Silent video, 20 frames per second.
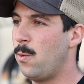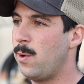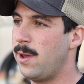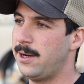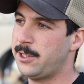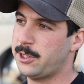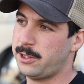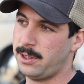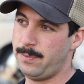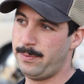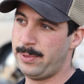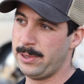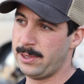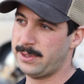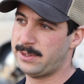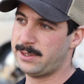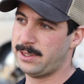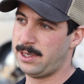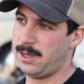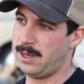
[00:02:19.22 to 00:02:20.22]
We actually
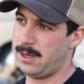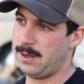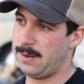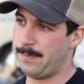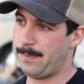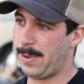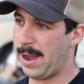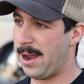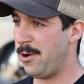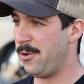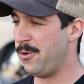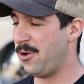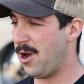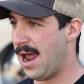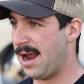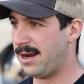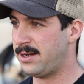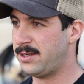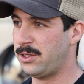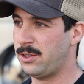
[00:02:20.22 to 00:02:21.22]
built a
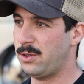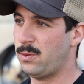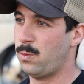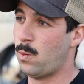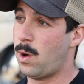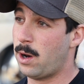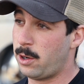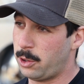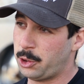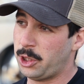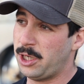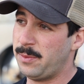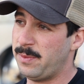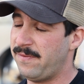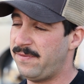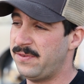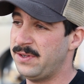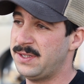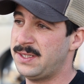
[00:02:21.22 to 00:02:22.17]
bioreactor water treatment